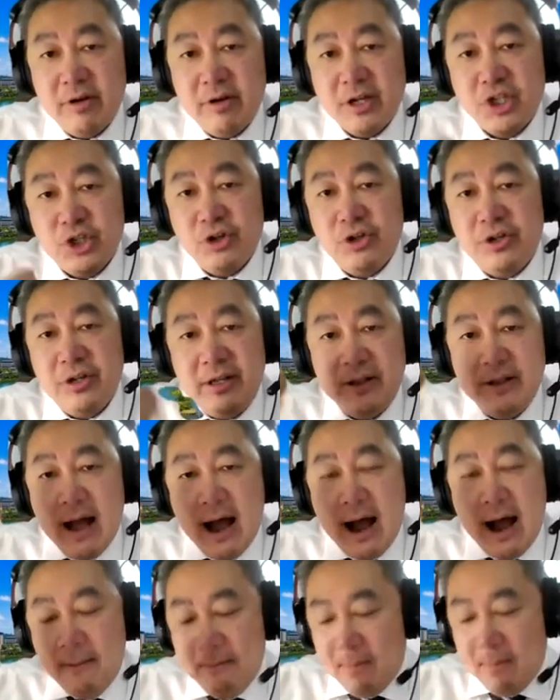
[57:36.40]
with a certain
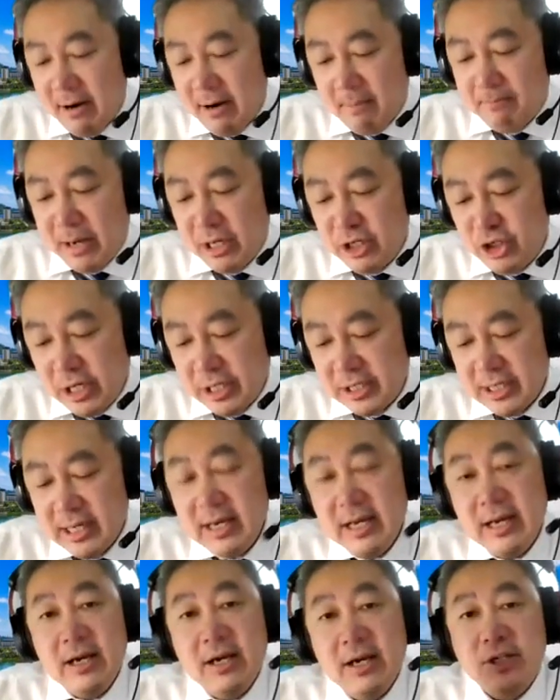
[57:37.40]
amount of budgets.
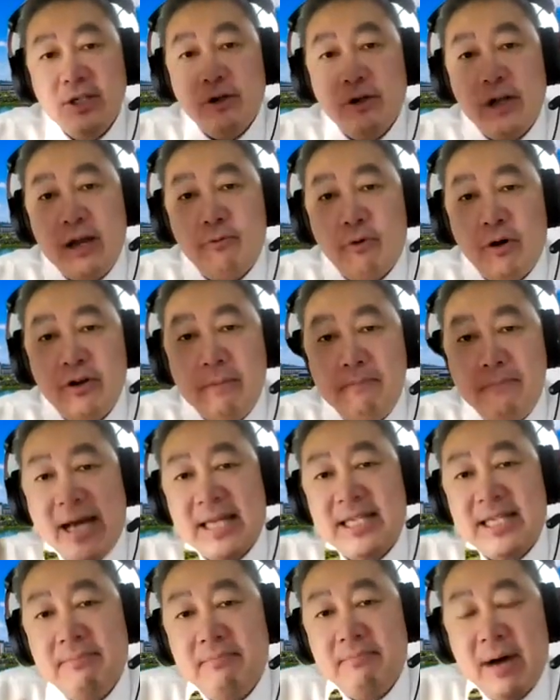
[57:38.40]
So they want to
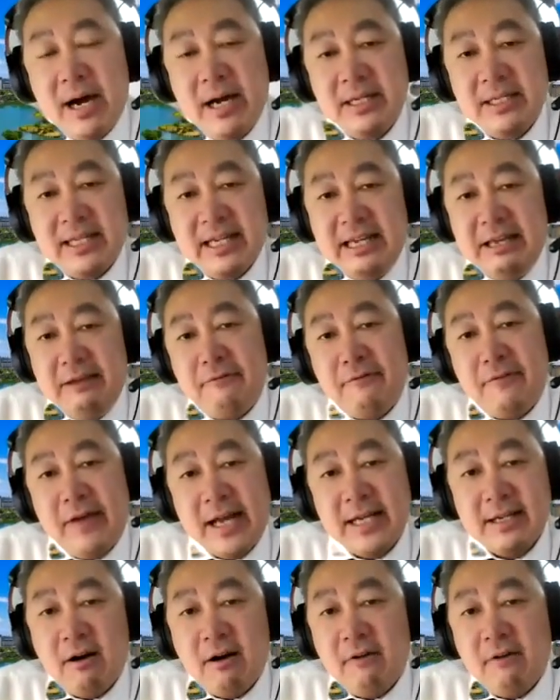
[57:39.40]
maximize the
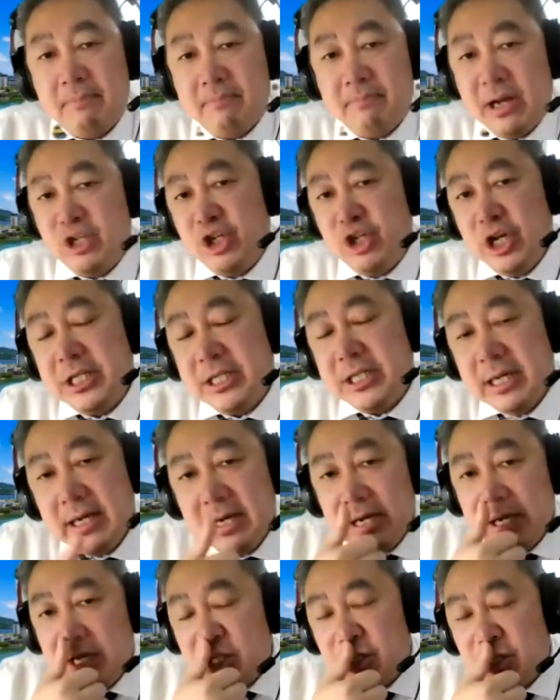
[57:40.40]
effect of the budget.
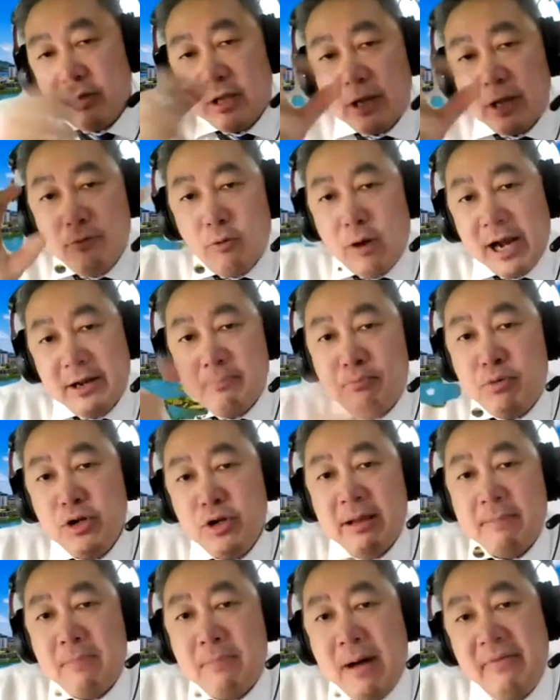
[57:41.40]
So they rather put
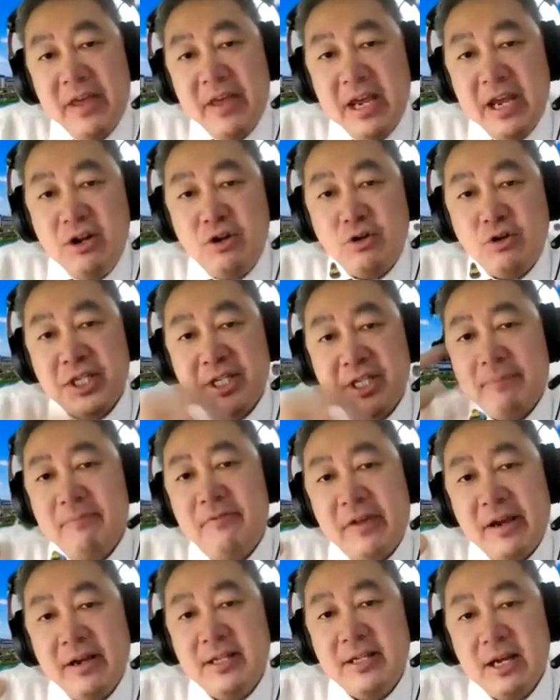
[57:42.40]
the money into
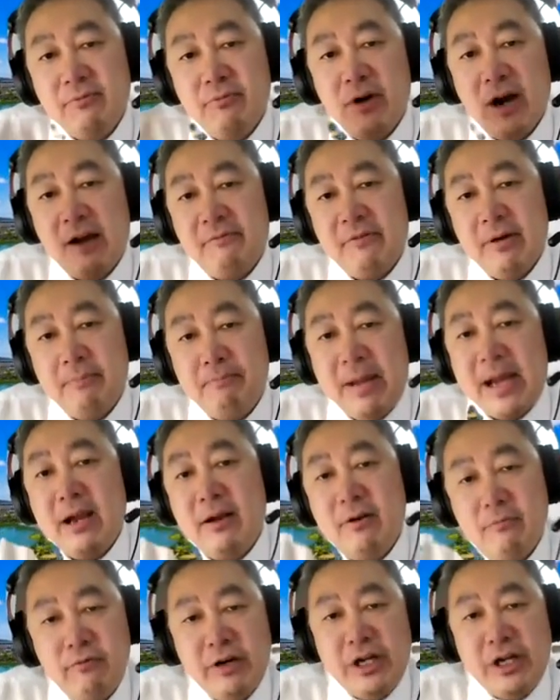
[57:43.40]
something that will have a big
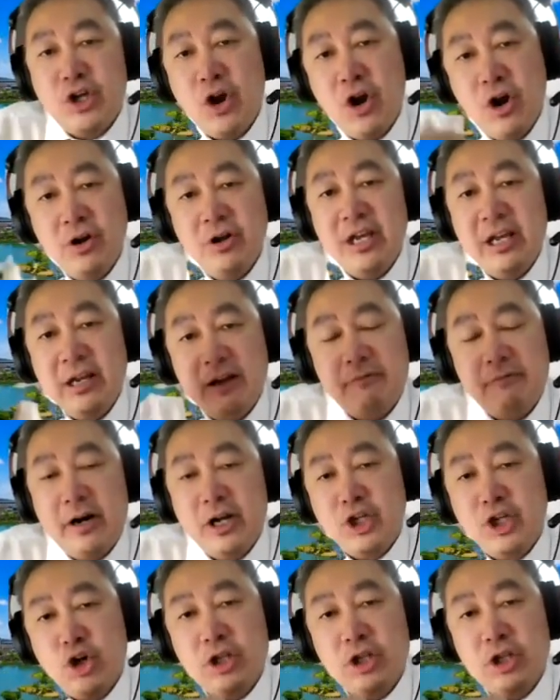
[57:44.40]
return in a very
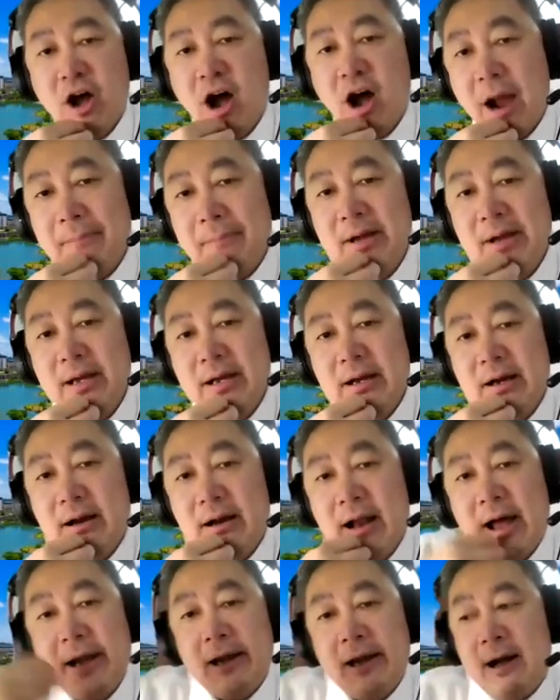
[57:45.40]
short time.
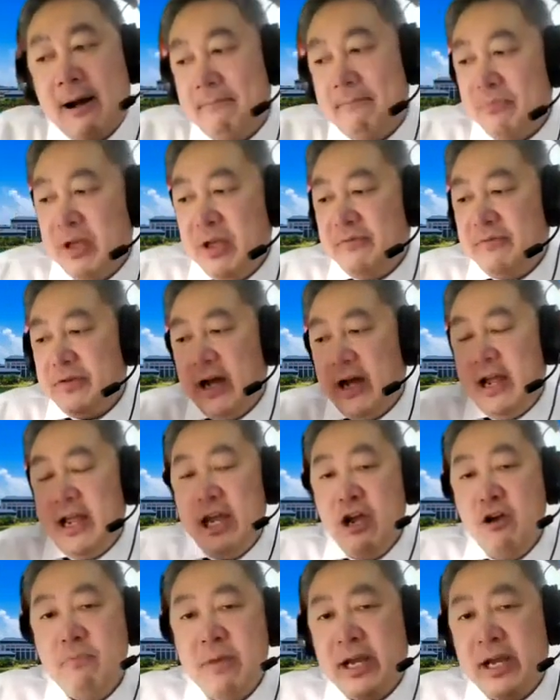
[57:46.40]
Like if a
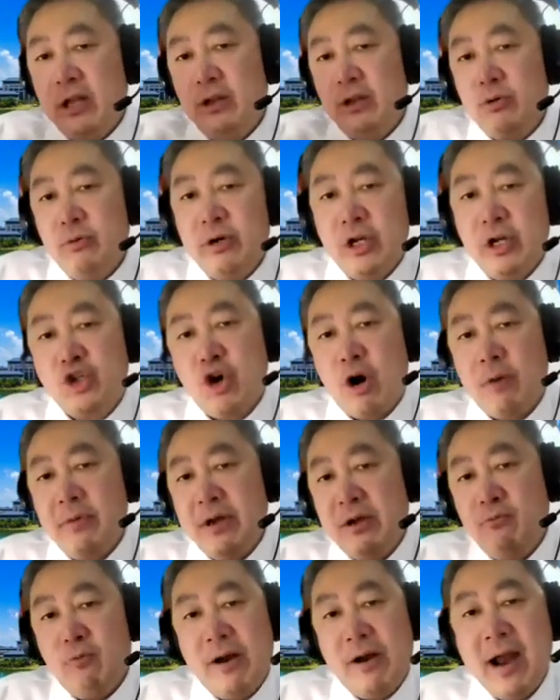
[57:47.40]
human can do the job
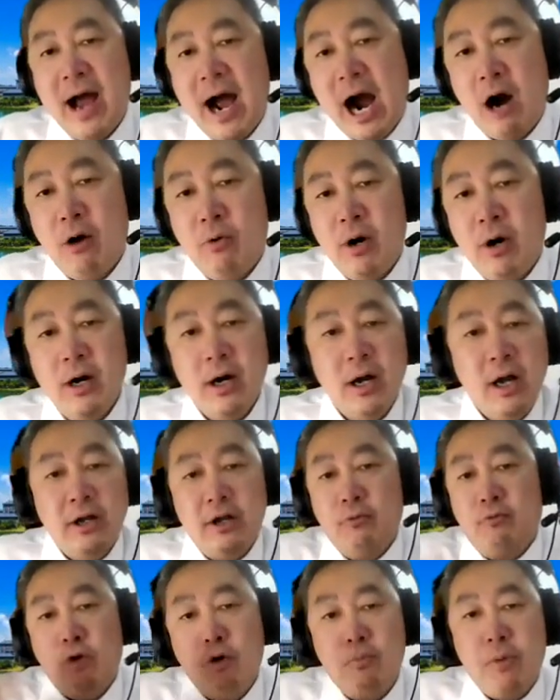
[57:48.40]
in 1 hour,
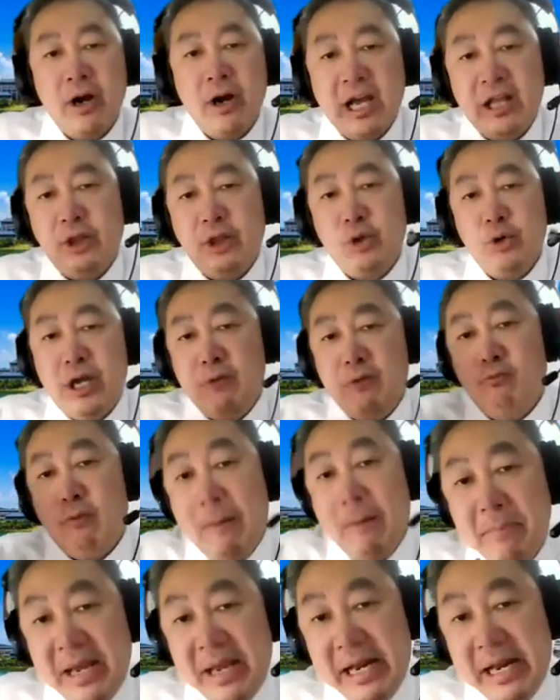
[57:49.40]
the robot can do it in
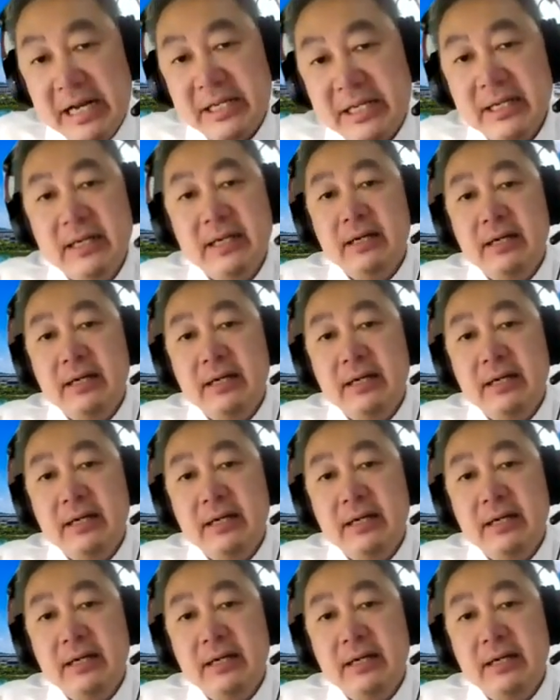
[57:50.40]
1 minute,